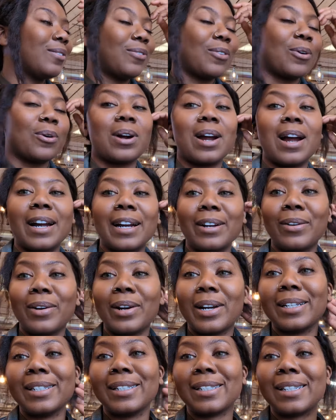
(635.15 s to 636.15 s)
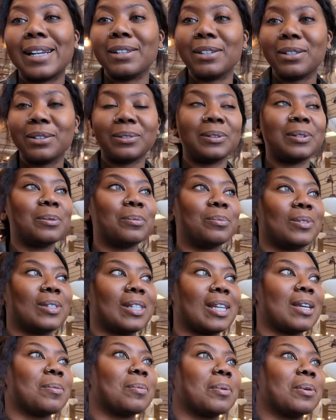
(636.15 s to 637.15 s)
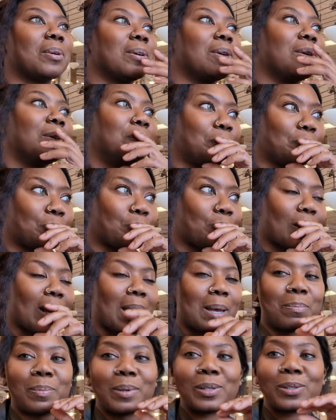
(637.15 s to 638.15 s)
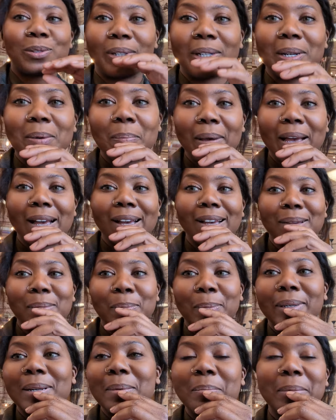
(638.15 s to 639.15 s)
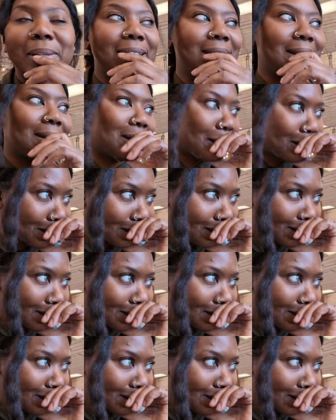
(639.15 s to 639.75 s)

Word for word: for our dining room table at Mr. and Mac, but I'm like,